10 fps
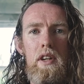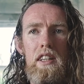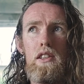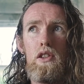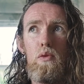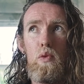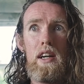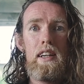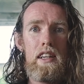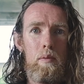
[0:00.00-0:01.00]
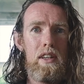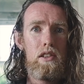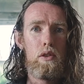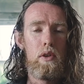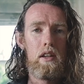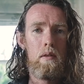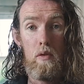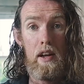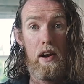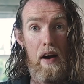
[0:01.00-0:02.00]
We need to really commit to it
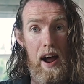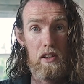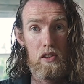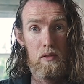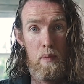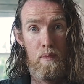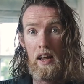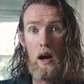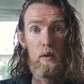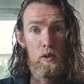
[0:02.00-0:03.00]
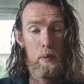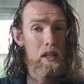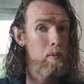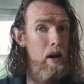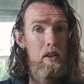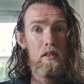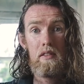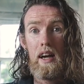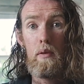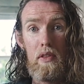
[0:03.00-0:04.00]
in our action, in how we speak about it,
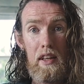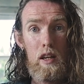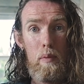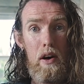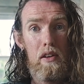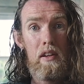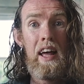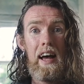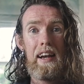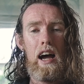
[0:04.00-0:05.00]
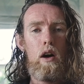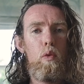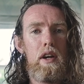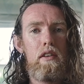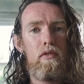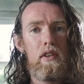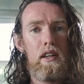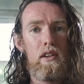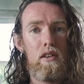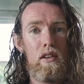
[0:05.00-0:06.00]
and how we think about it, and how we
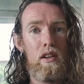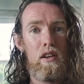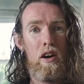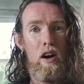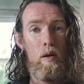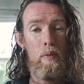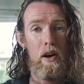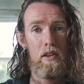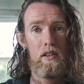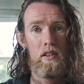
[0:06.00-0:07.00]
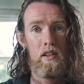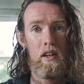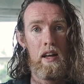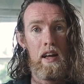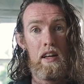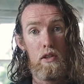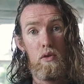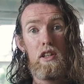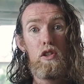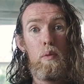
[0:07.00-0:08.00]
feel about it. You
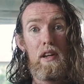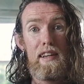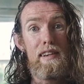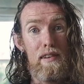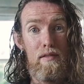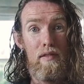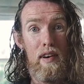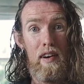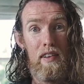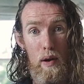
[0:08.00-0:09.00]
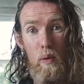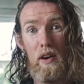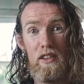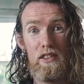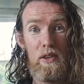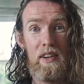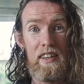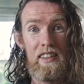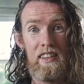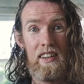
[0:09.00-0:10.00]
need to believe that what you're
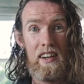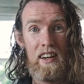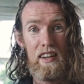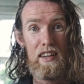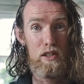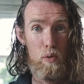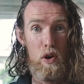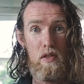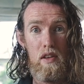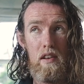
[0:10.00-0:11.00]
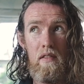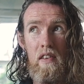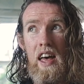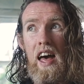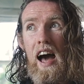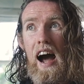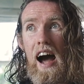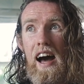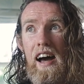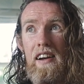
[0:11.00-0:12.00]
doing is worth it.
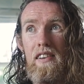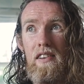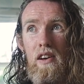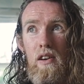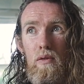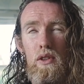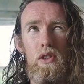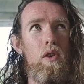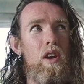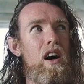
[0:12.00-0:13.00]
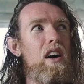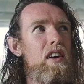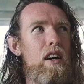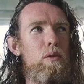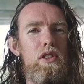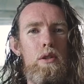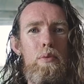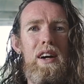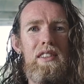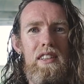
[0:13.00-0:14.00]
And for so long, I was
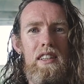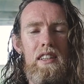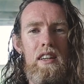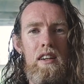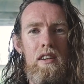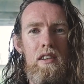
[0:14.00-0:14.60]
suppressing